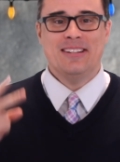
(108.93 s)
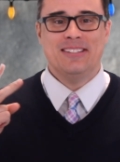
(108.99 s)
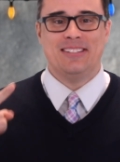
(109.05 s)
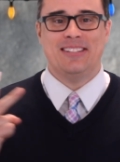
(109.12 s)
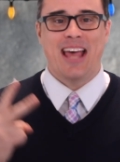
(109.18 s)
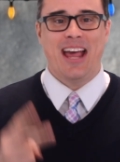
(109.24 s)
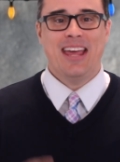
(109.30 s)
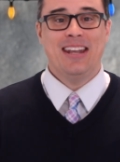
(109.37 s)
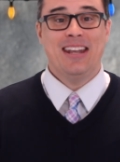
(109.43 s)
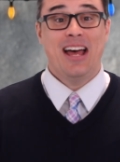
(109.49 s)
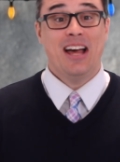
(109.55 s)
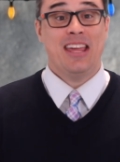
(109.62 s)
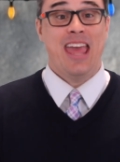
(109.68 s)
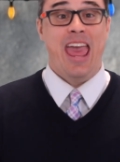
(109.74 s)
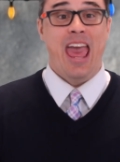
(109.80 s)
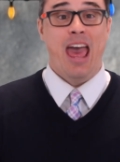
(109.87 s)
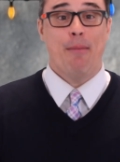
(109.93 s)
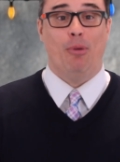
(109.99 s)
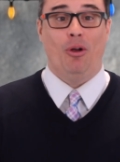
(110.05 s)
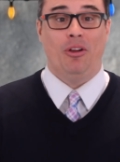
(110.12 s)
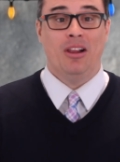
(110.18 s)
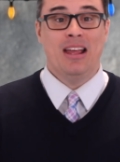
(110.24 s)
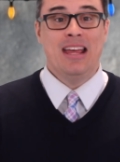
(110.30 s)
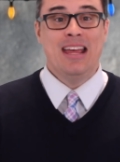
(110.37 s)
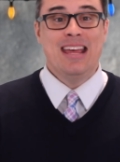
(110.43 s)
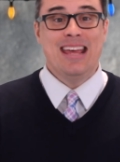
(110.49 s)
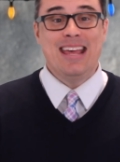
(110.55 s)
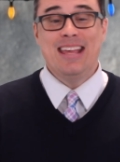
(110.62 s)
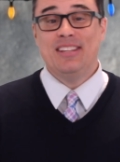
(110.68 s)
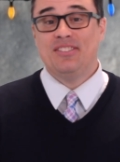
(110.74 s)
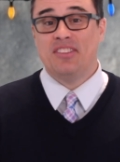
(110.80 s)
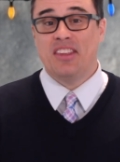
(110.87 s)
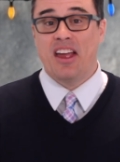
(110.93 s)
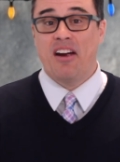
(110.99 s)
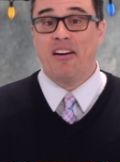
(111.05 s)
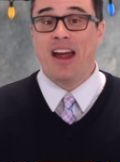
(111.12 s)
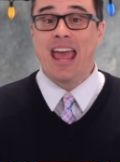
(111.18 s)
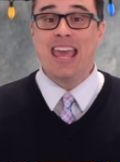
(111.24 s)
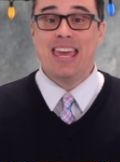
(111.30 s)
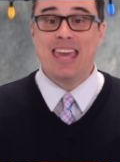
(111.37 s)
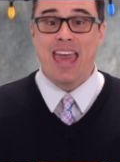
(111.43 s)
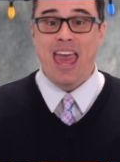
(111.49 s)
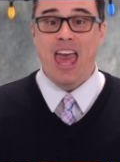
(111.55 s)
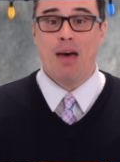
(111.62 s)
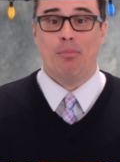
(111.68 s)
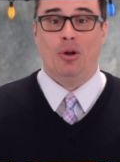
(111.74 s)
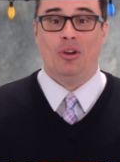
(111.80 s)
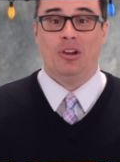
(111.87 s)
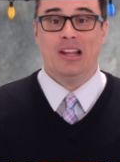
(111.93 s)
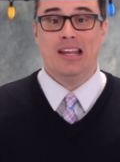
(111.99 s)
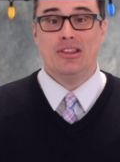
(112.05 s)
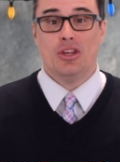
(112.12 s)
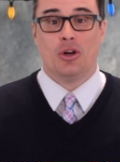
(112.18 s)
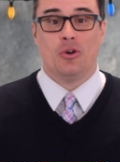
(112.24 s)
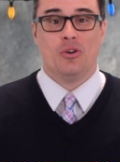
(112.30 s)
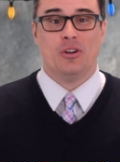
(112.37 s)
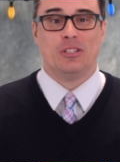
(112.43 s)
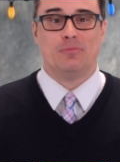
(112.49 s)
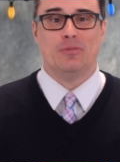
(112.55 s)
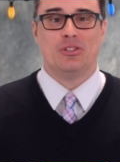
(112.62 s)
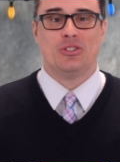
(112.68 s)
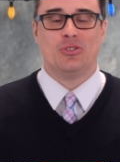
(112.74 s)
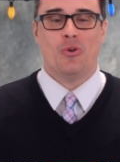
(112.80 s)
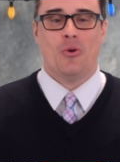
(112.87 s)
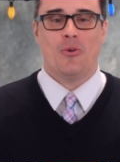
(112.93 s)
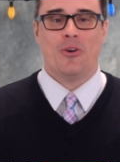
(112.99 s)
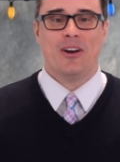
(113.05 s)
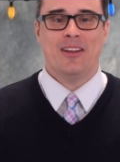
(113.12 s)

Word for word: Second, a camel. Is there a camel in the Christmas story?